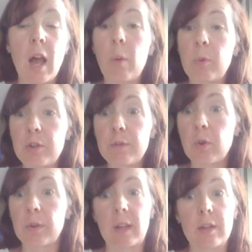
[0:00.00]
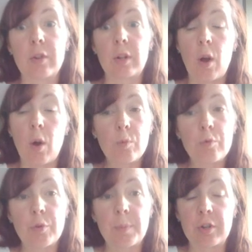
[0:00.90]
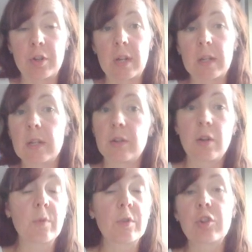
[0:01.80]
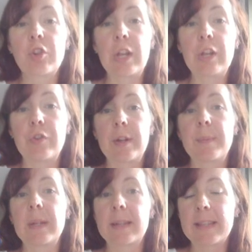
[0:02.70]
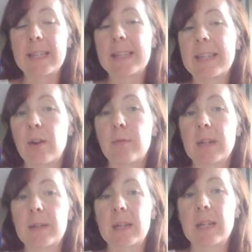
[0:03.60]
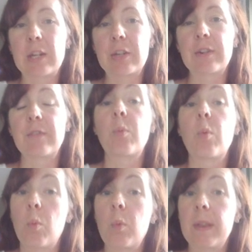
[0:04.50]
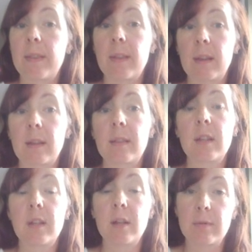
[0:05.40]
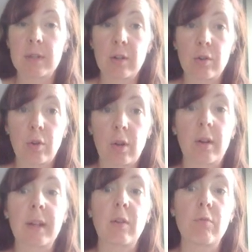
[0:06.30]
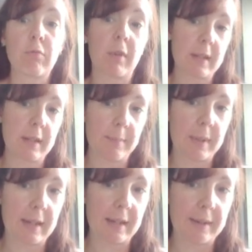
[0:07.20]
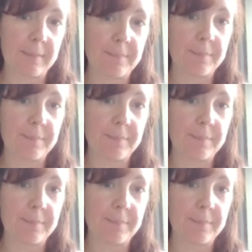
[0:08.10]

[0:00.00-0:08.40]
And once you've got that, you're going to hold your budget. You don't want to change it because this is our expectation of what we think the year is going to look like right at the beginning.